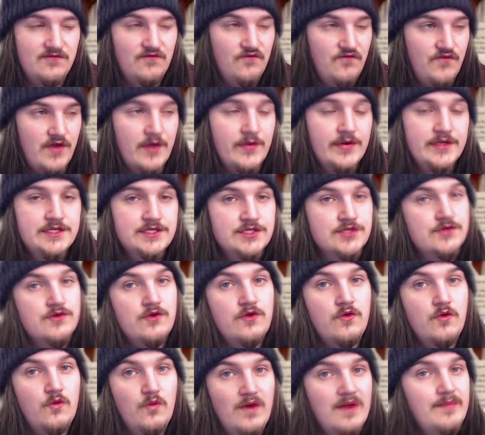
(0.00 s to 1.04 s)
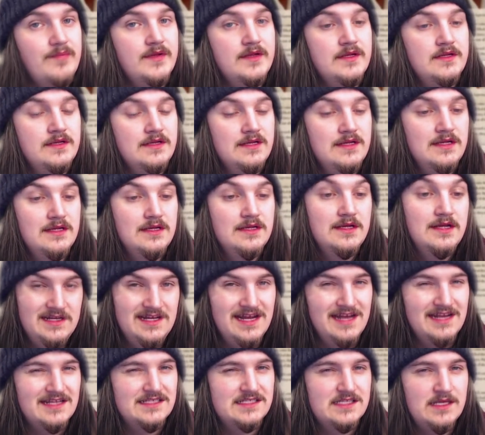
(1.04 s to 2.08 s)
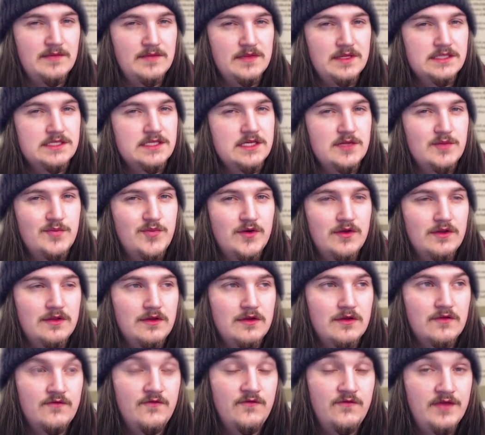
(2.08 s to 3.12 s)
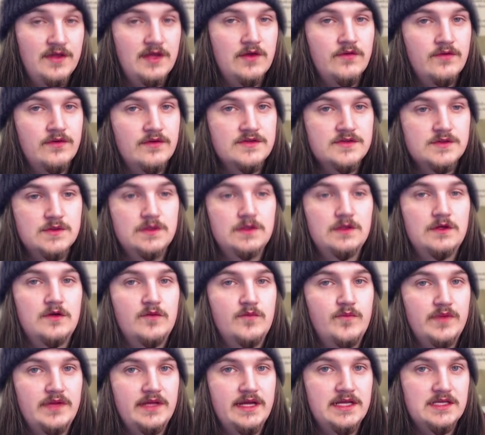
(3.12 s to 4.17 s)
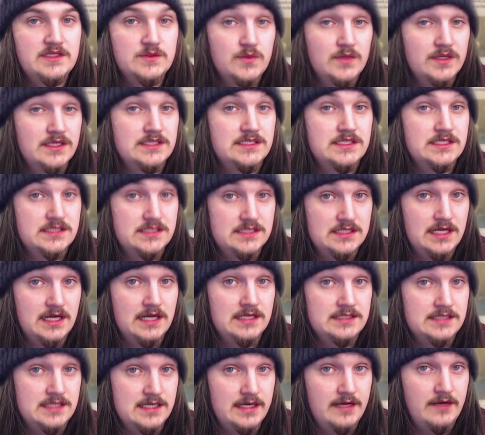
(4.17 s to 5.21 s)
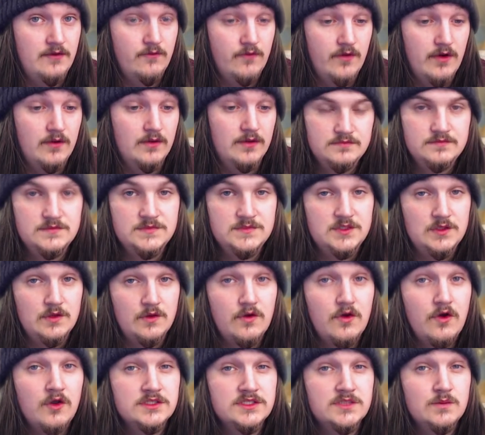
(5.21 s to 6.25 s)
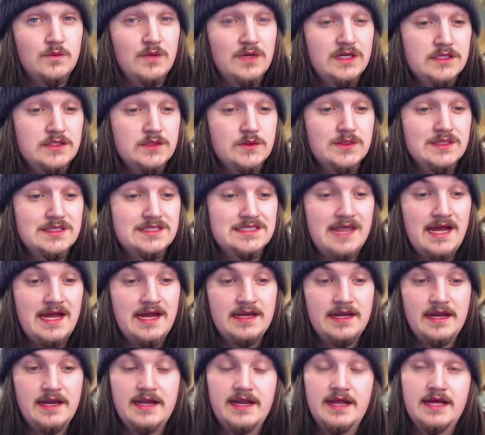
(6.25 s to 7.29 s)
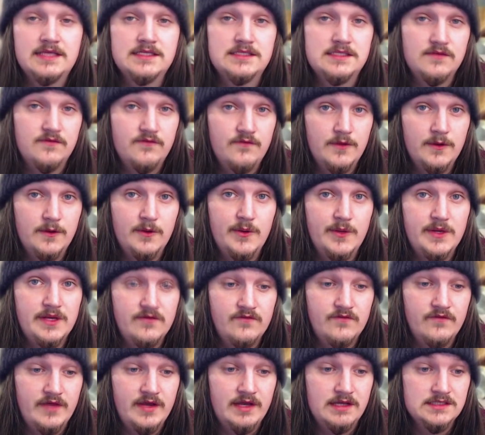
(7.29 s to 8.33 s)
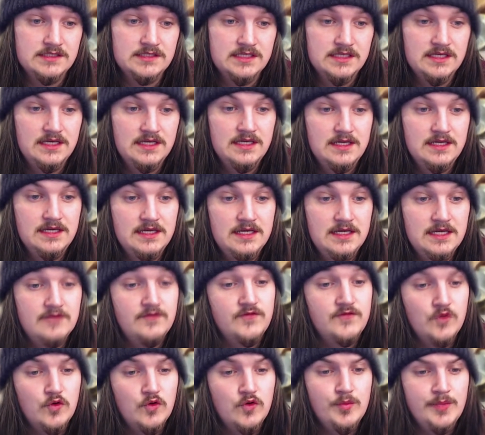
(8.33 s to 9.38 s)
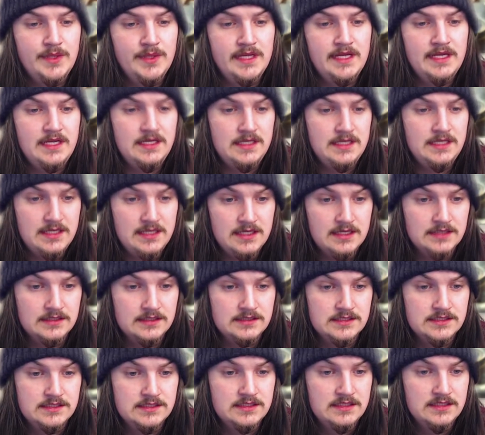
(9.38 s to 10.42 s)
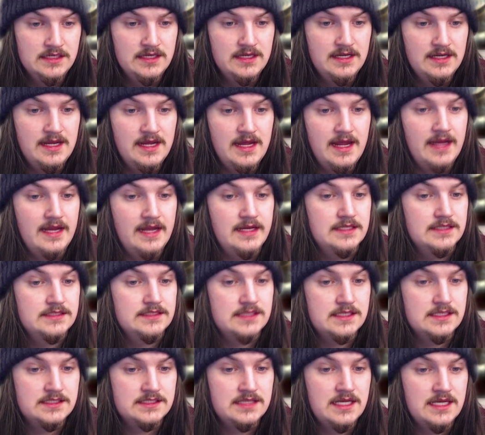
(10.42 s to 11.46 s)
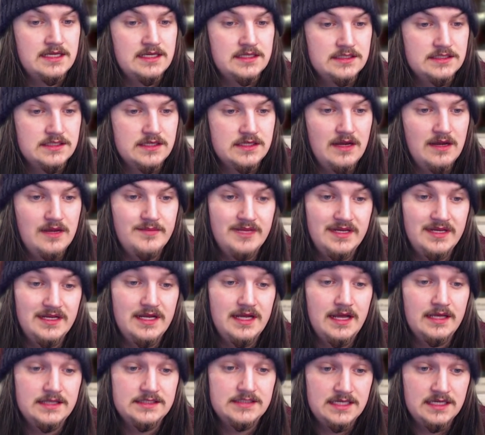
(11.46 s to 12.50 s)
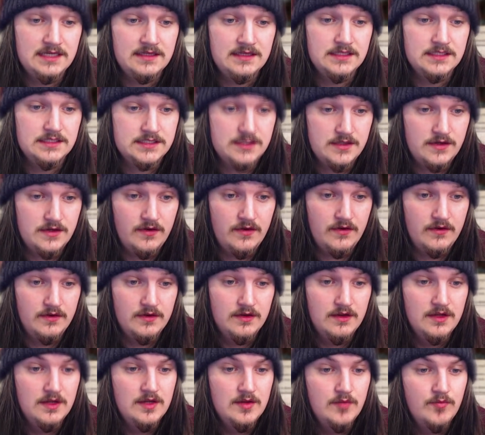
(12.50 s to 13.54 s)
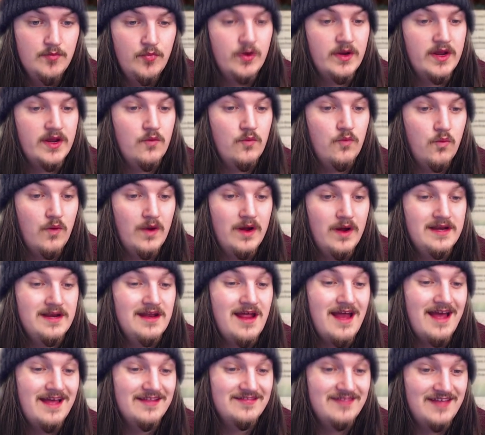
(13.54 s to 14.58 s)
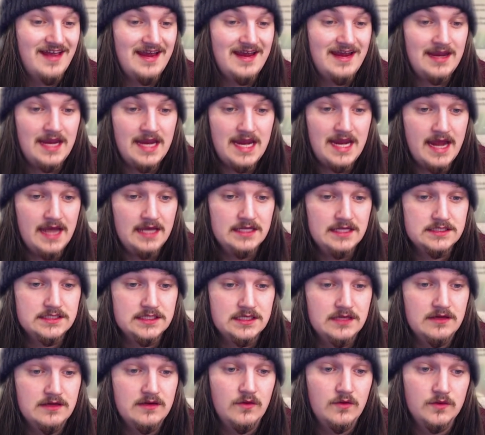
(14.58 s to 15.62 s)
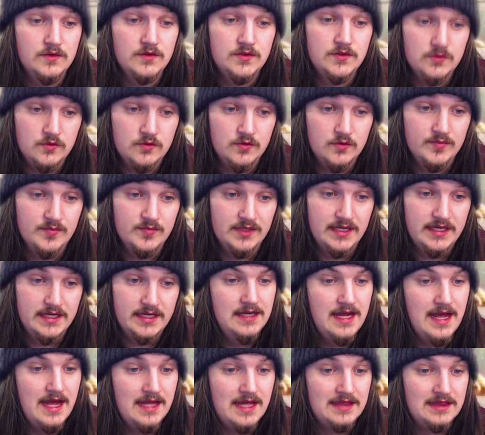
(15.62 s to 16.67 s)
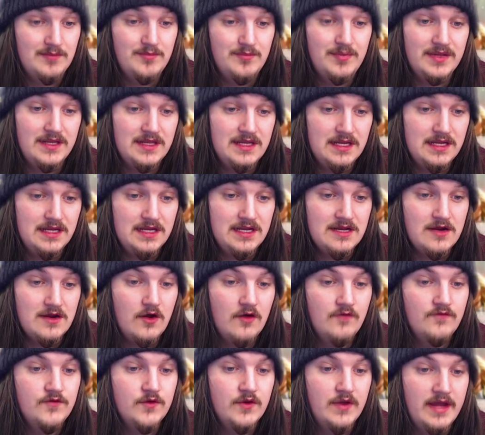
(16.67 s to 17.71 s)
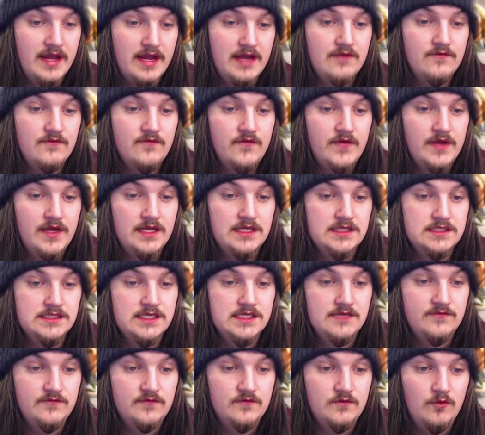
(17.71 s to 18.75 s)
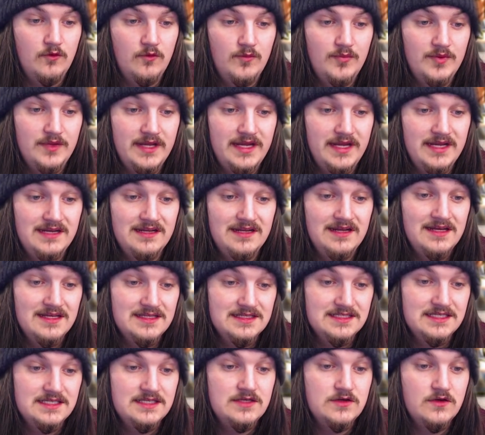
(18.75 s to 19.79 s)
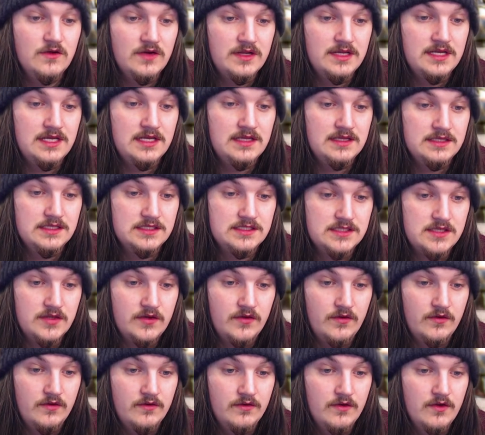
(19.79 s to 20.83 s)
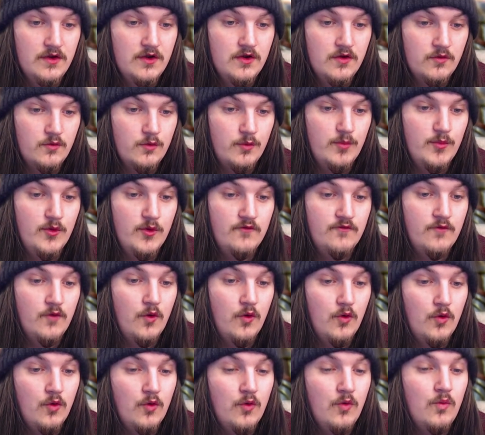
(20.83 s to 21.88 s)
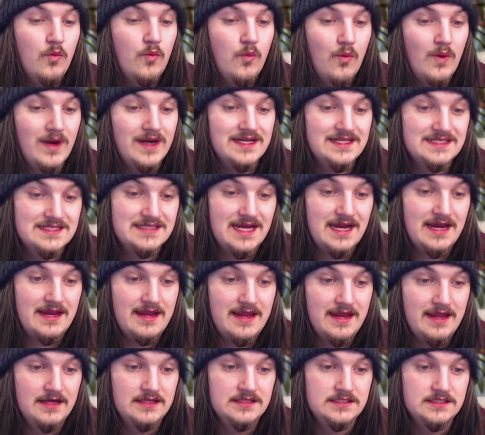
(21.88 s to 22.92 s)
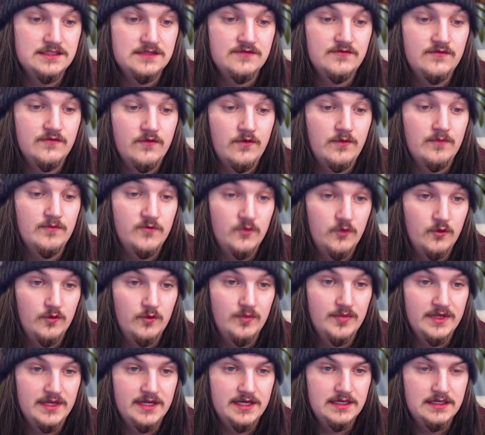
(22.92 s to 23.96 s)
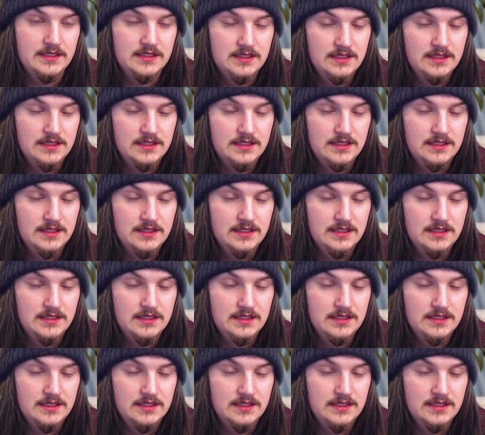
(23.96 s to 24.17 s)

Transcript: very strong weapon, and it's something that's going to put a lot of fear into a lot of players once it starts getting rolling. So it costs one to attack and it has the following effect. If Dawnblade hits, and it's the second time it has hit this turn, put a one attack counter on Dawnblade. At the beginning of your end phase, if Dawnblade did not hit this turn, remove all one attack counters from Dawnblade.